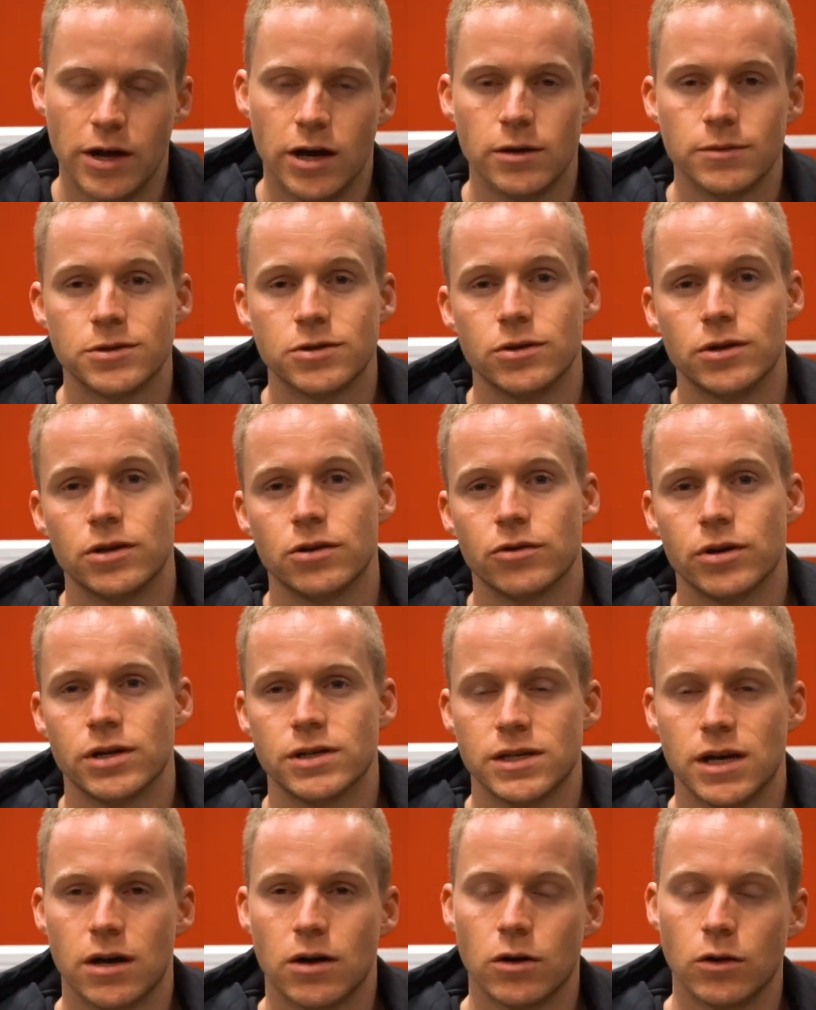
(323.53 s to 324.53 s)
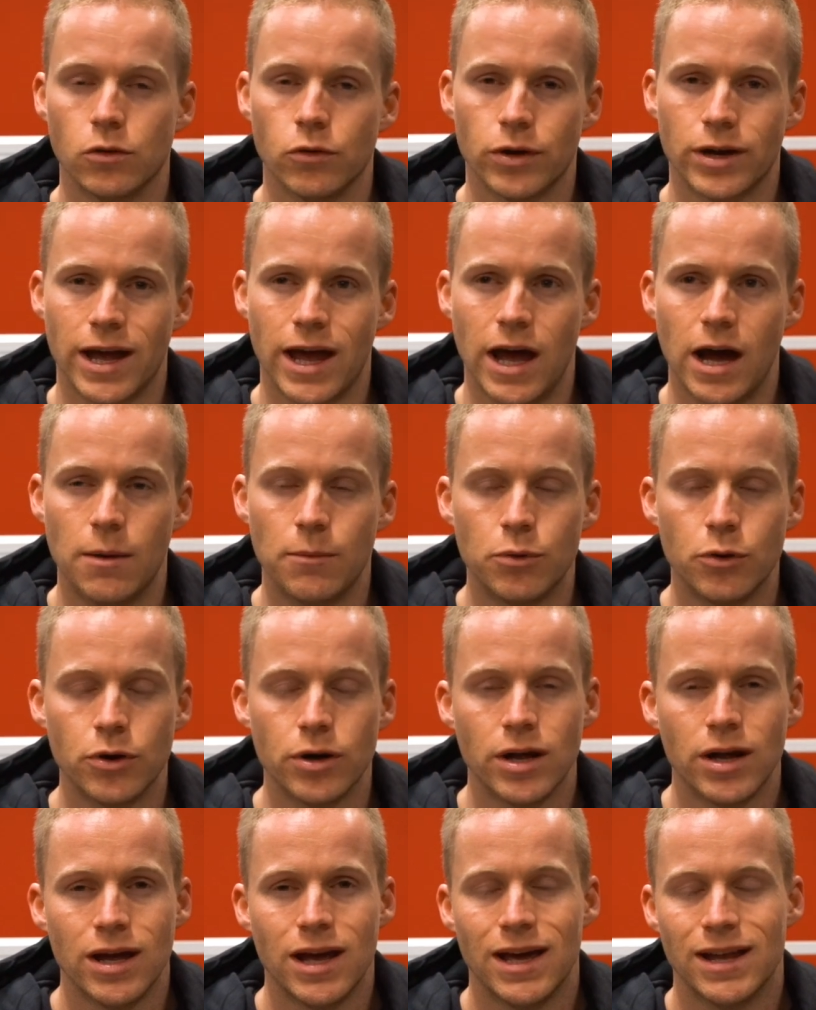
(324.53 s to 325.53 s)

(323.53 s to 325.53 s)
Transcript: helps to increase our caloric output,